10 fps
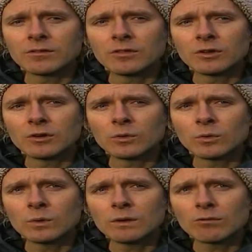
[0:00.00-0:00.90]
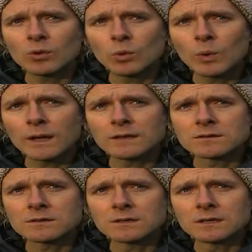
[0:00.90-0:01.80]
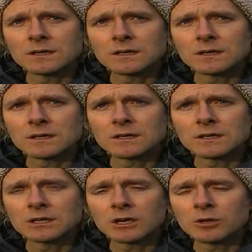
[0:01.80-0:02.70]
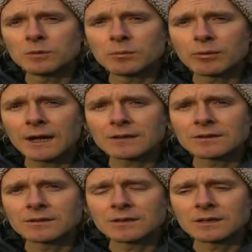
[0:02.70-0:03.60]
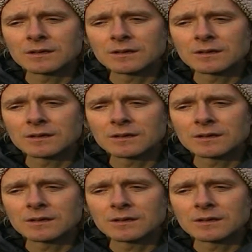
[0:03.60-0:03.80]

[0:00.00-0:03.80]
that we're always going to be practicing.